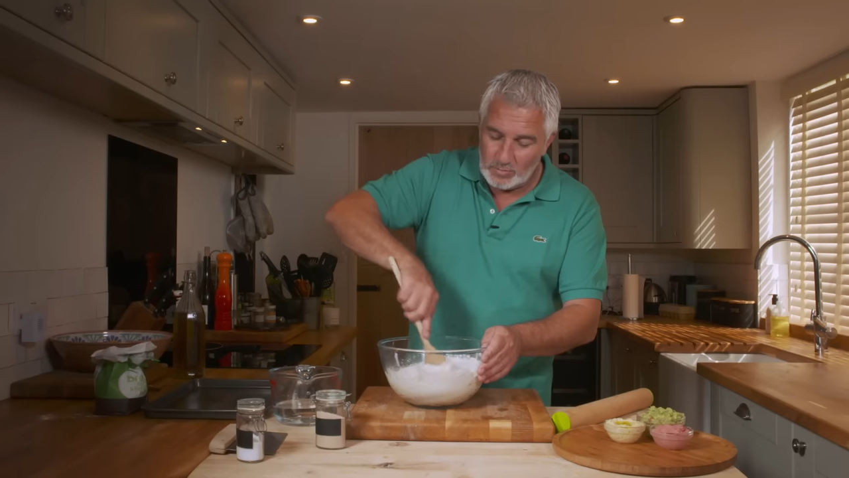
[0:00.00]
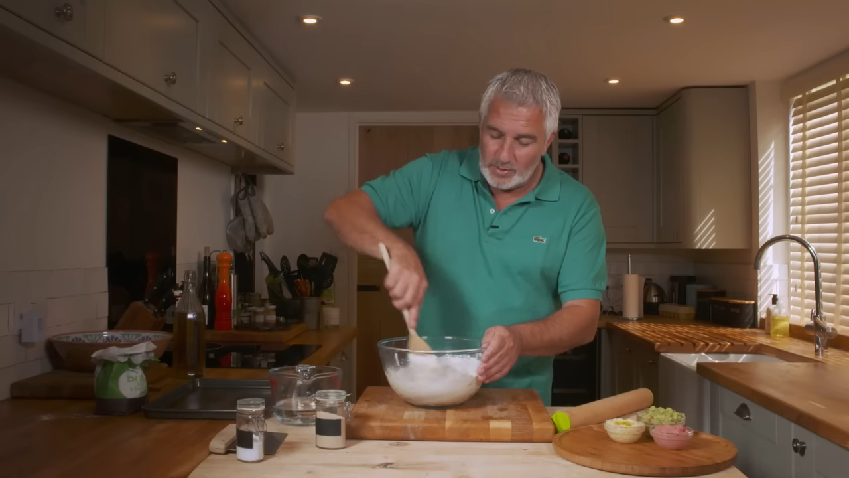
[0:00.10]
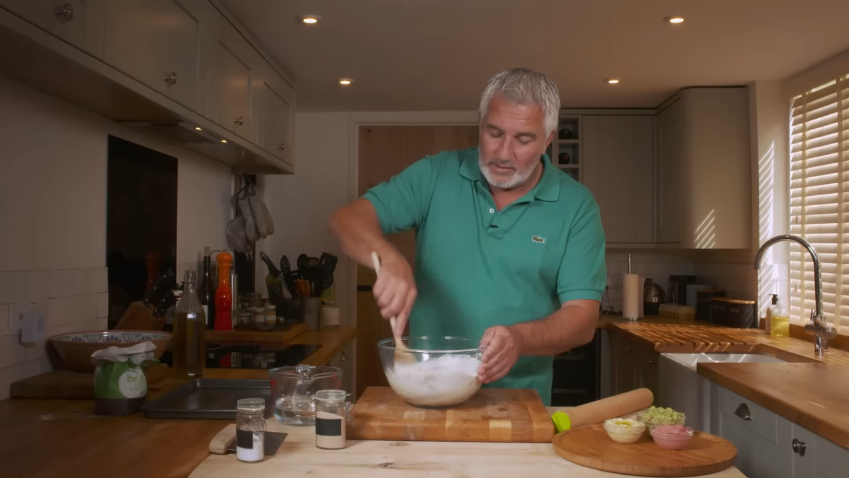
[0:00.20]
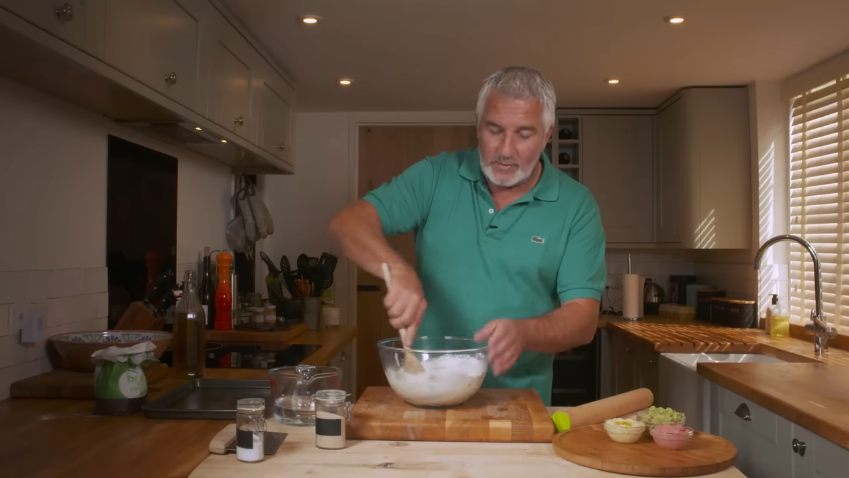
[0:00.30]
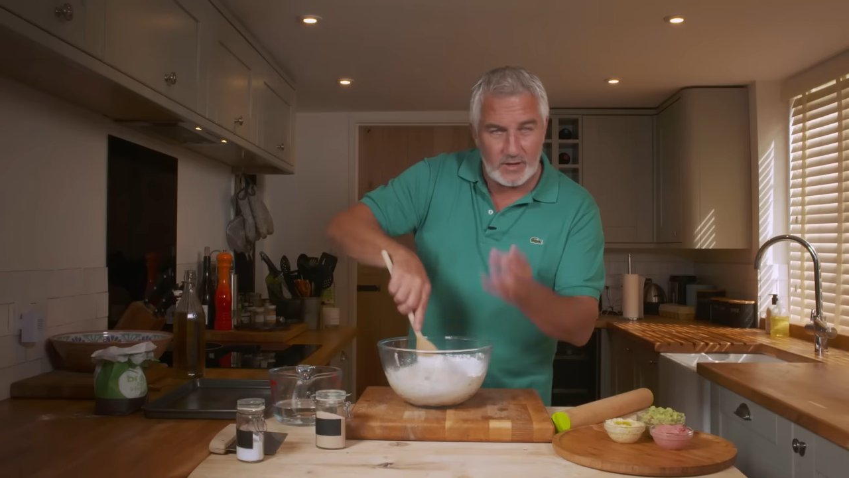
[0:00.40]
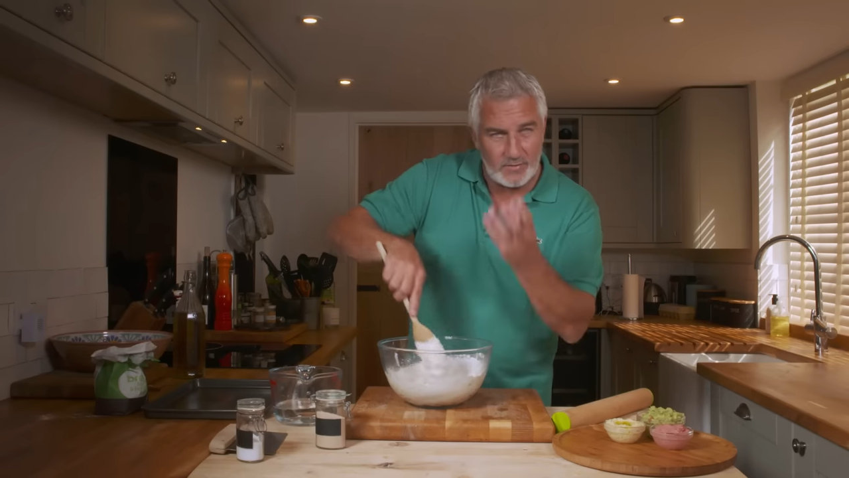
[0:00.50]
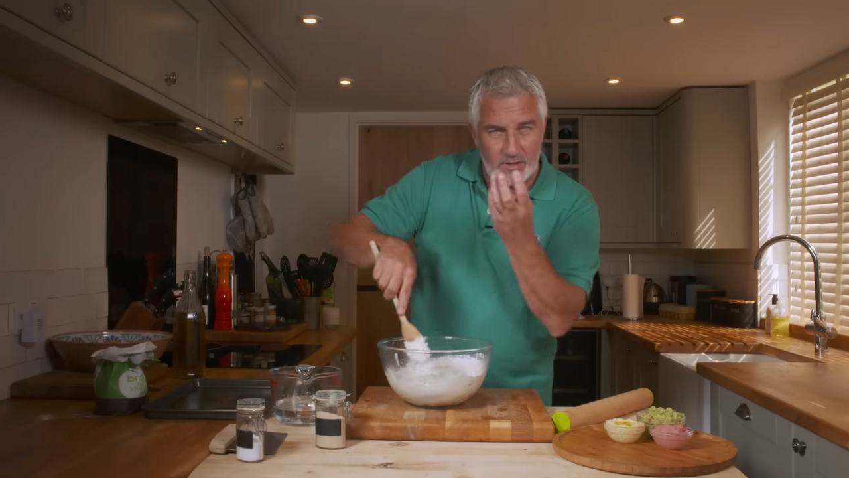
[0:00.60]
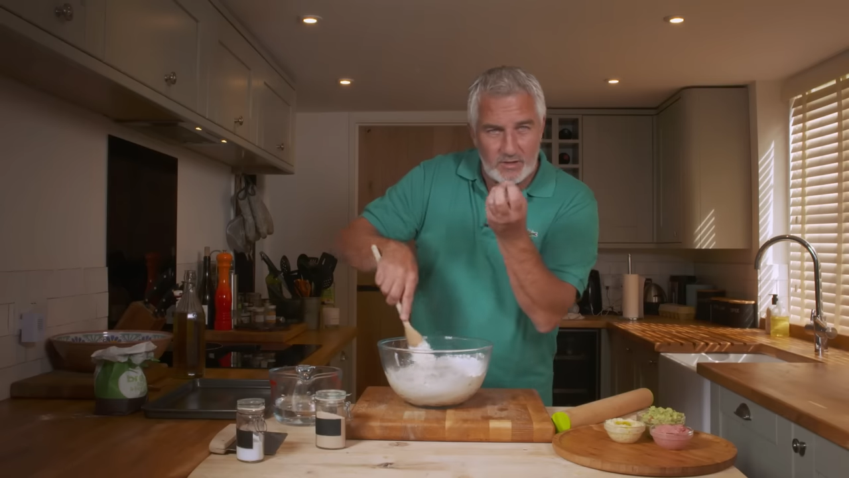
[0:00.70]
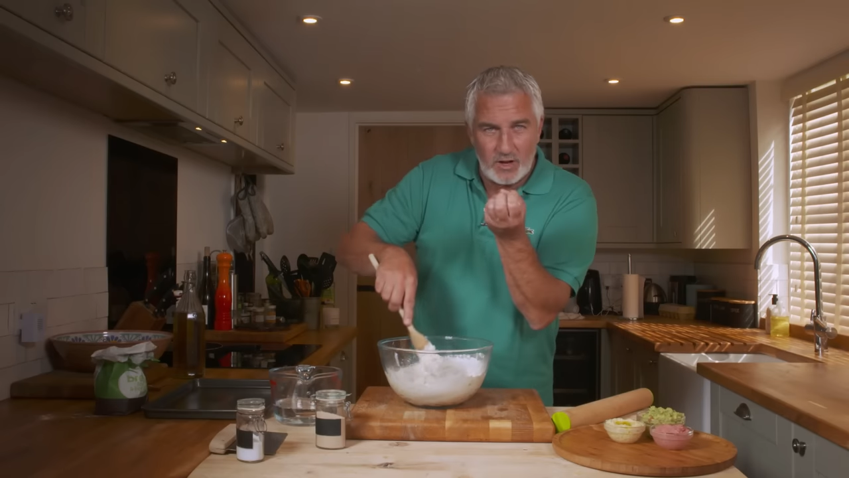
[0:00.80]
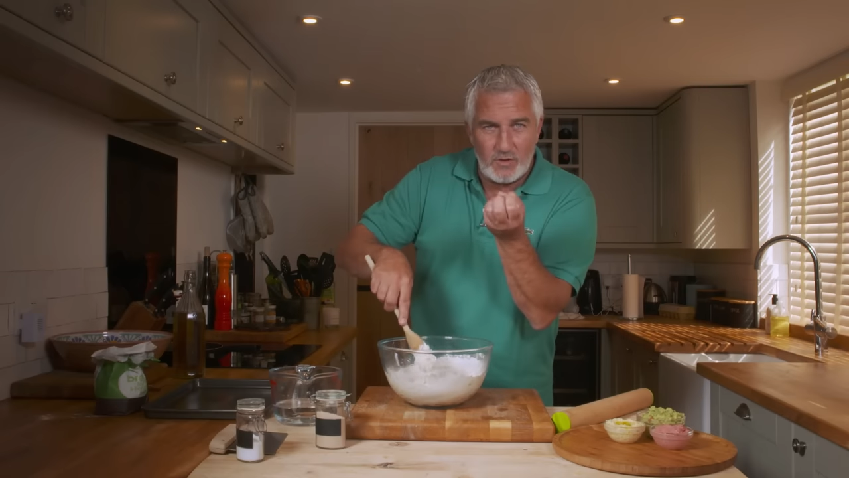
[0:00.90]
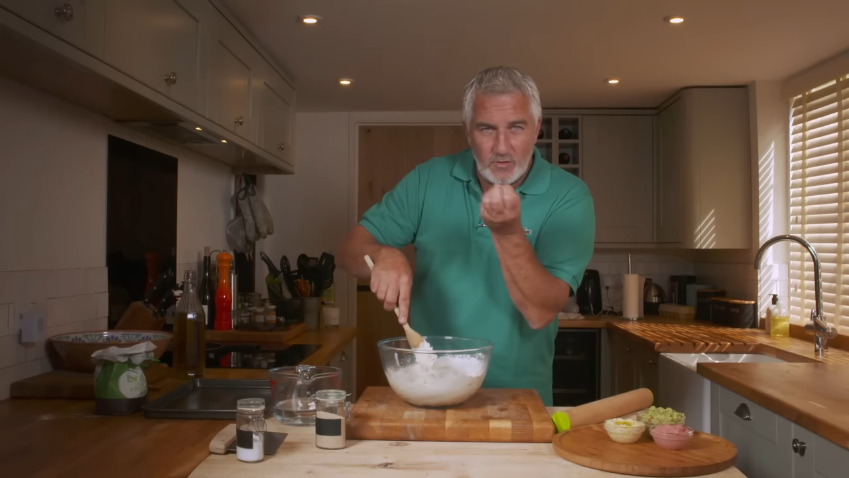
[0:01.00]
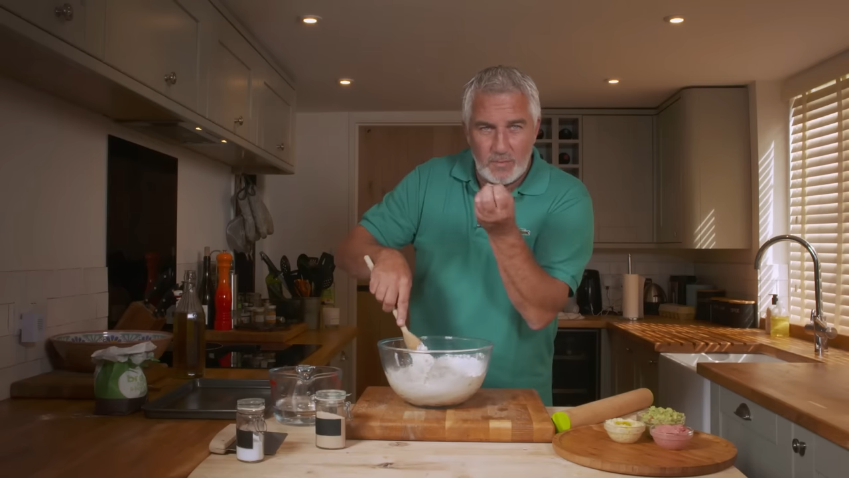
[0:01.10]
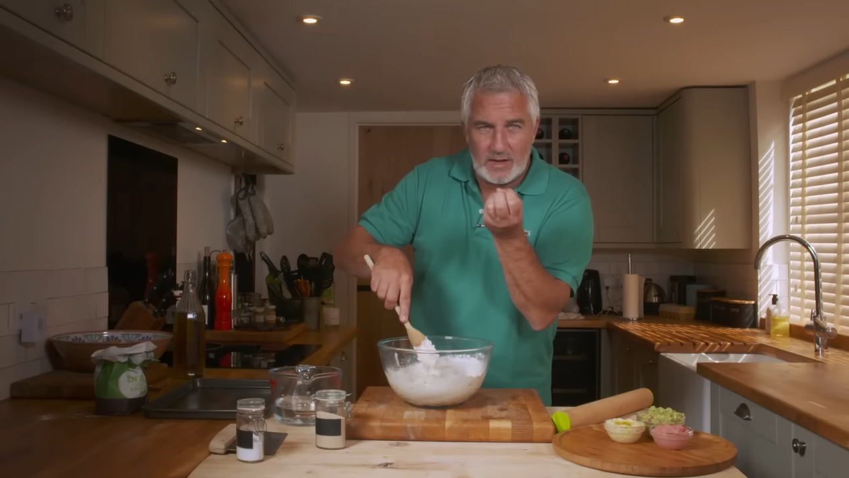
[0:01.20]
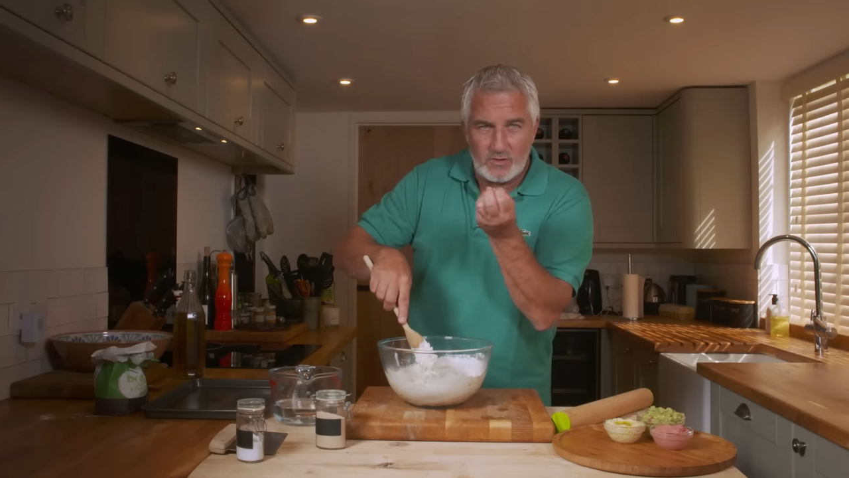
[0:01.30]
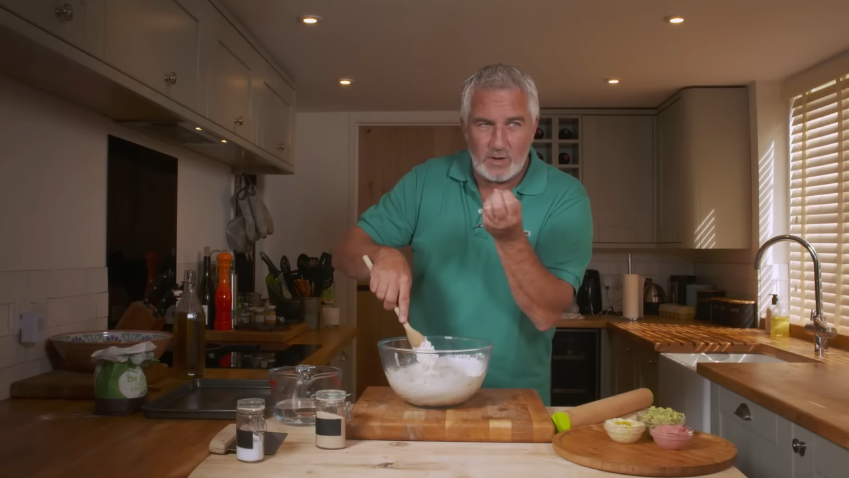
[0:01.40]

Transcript: put in, the, the dough remains